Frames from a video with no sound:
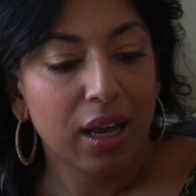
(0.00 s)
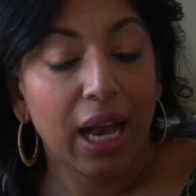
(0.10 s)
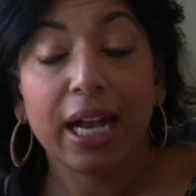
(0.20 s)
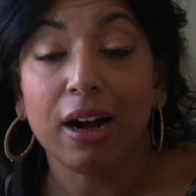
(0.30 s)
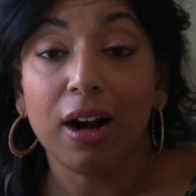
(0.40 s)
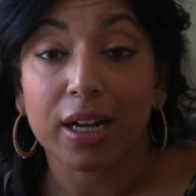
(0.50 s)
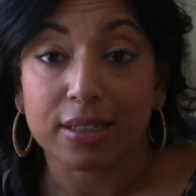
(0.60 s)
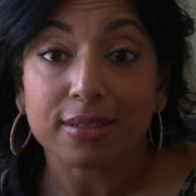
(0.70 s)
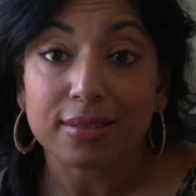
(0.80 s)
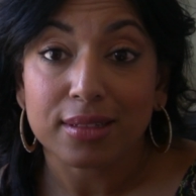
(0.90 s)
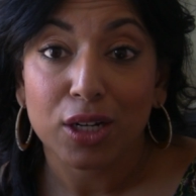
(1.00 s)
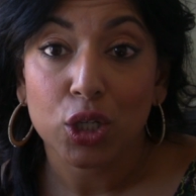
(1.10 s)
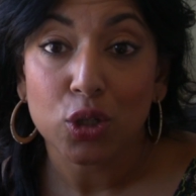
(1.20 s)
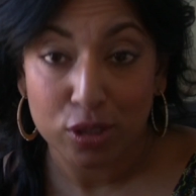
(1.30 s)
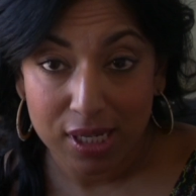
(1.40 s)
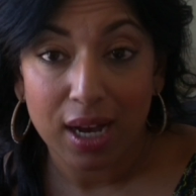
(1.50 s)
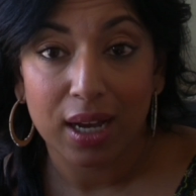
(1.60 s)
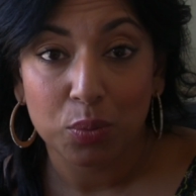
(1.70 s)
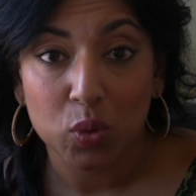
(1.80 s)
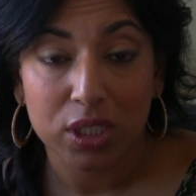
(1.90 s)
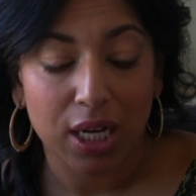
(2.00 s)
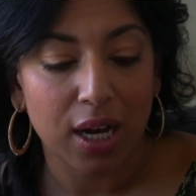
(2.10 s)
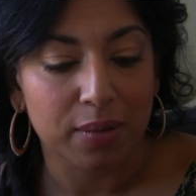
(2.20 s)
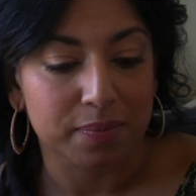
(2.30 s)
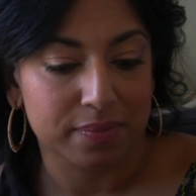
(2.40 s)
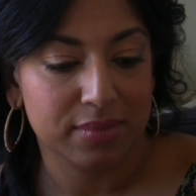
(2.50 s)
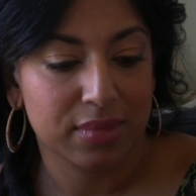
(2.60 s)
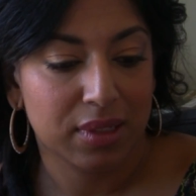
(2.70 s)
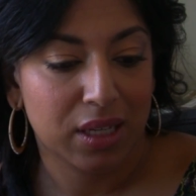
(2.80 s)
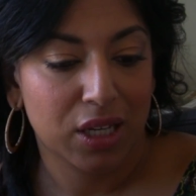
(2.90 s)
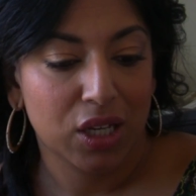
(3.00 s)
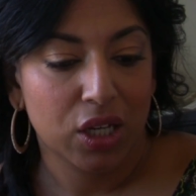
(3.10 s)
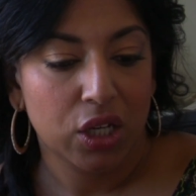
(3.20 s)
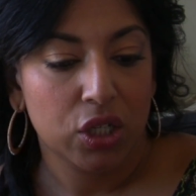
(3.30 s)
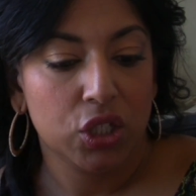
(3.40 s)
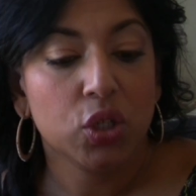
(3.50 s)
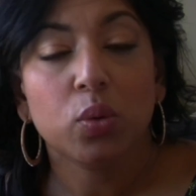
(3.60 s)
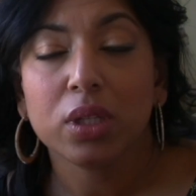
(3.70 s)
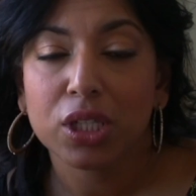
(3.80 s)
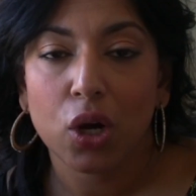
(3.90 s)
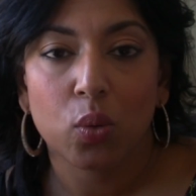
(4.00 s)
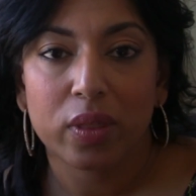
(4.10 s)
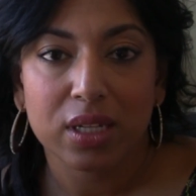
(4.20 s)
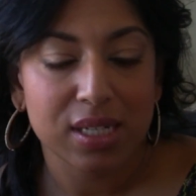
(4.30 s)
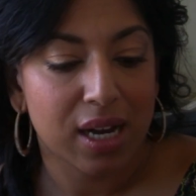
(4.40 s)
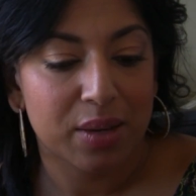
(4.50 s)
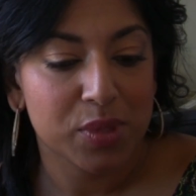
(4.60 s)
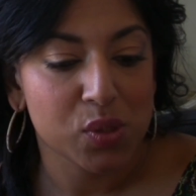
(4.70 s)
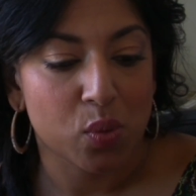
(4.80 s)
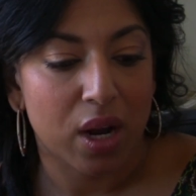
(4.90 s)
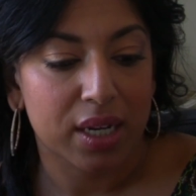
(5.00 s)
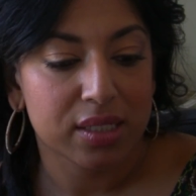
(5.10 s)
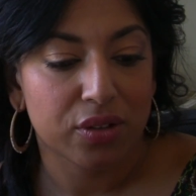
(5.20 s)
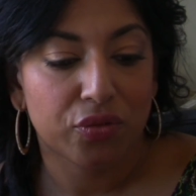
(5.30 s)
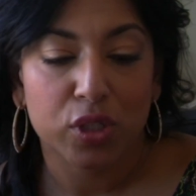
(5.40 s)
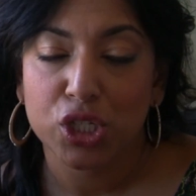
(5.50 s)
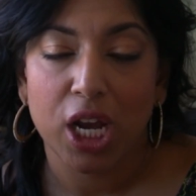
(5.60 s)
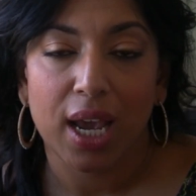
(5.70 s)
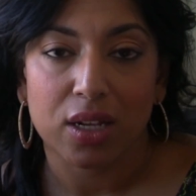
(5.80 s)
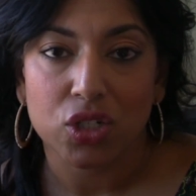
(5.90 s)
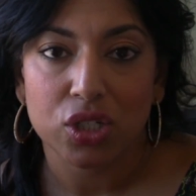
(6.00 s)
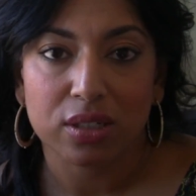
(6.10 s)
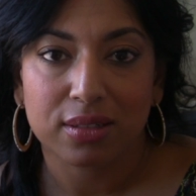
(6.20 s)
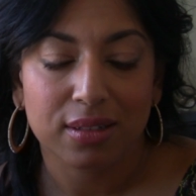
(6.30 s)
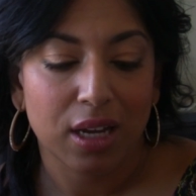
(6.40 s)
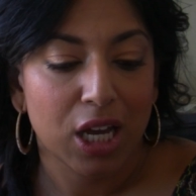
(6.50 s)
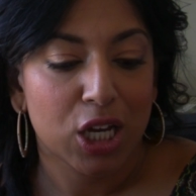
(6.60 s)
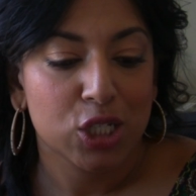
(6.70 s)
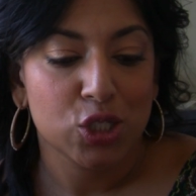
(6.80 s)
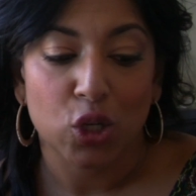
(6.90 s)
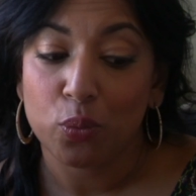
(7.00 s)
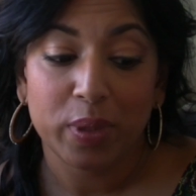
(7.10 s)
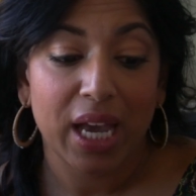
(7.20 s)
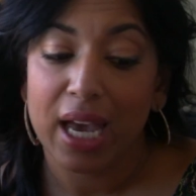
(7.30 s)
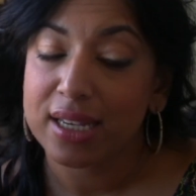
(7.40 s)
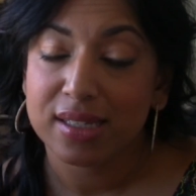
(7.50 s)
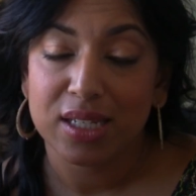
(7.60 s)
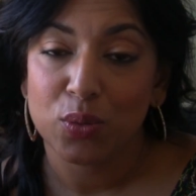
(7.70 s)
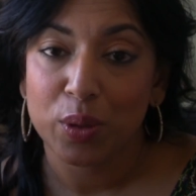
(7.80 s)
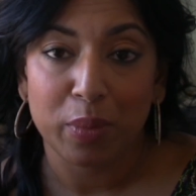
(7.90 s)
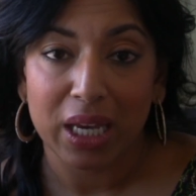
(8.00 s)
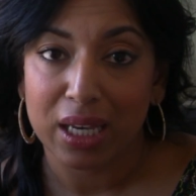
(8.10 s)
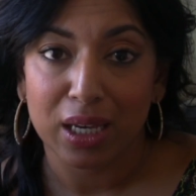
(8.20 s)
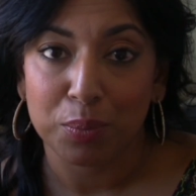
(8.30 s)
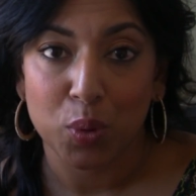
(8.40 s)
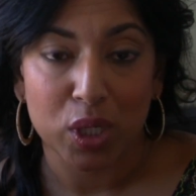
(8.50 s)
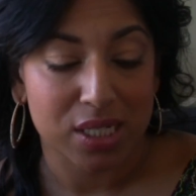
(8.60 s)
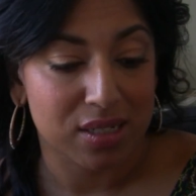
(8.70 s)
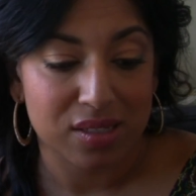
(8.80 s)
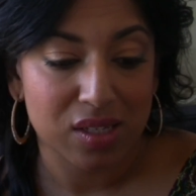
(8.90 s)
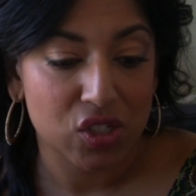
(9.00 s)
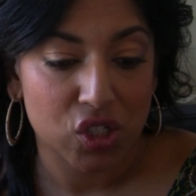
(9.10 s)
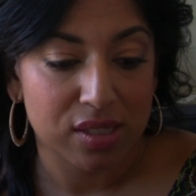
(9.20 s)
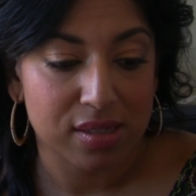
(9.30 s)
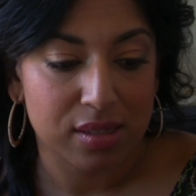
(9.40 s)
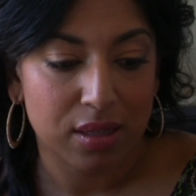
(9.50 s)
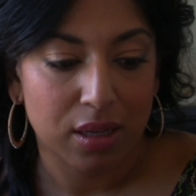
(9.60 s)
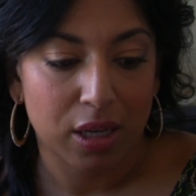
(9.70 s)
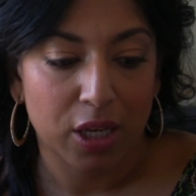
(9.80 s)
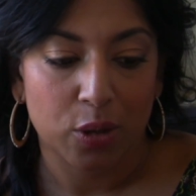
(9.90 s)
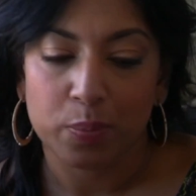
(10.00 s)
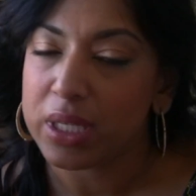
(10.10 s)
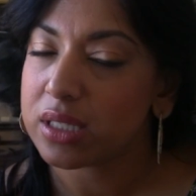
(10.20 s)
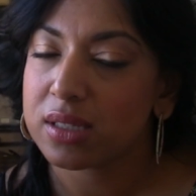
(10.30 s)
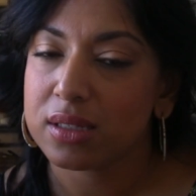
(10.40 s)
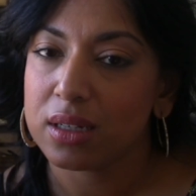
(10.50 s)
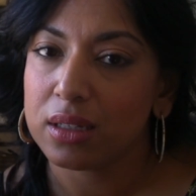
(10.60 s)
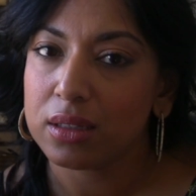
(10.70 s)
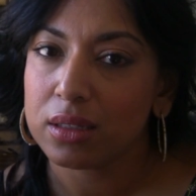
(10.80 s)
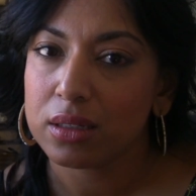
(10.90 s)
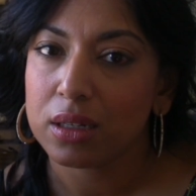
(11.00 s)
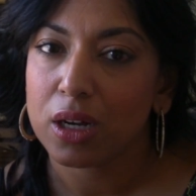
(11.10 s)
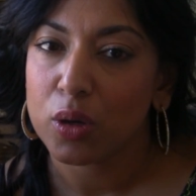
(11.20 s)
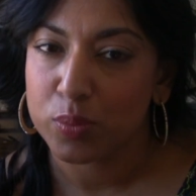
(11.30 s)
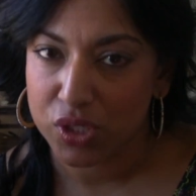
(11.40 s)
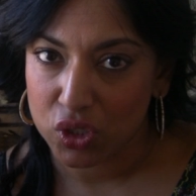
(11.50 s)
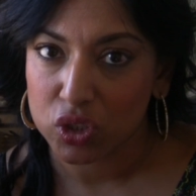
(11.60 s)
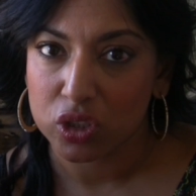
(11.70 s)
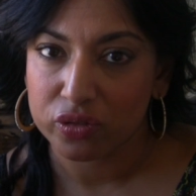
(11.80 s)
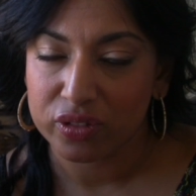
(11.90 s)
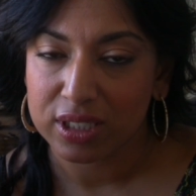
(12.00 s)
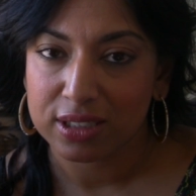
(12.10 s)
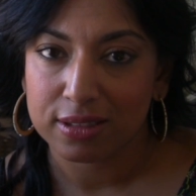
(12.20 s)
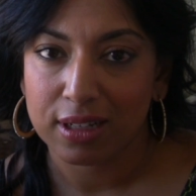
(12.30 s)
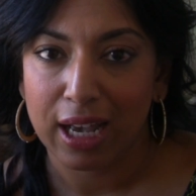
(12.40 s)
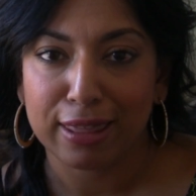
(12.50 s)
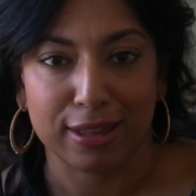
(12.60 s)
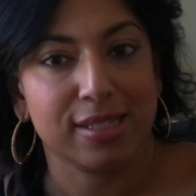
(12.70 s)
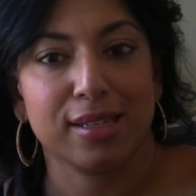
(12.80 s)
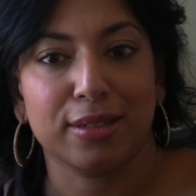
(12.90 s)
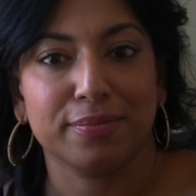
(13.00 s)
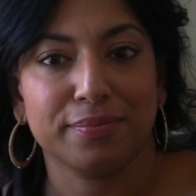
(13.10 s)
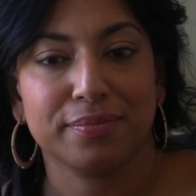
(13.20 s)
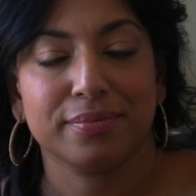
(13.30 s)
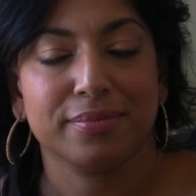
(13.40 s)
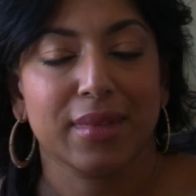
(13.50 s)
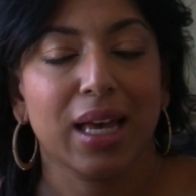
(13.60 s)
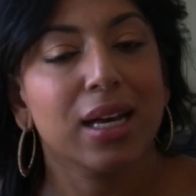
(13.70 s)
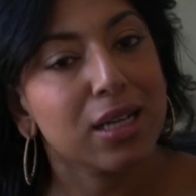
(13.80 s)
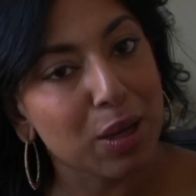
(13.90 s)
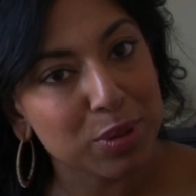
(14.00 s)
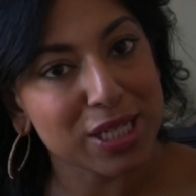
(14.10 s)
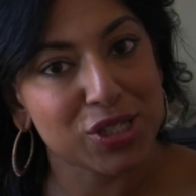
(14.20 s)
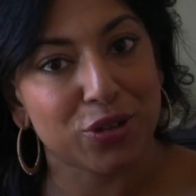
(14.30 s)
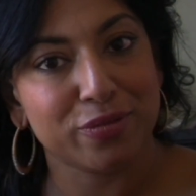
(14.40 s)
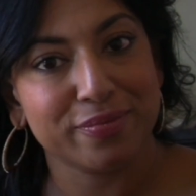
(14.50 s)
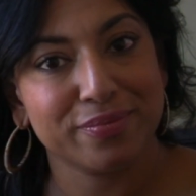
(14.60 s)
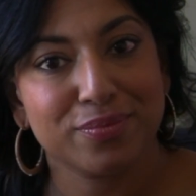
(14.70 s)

Hang on, your time will come. You will know when the time is right for change. Don't be hasty when making important decisions. Be still, observe, and listen. God bless you.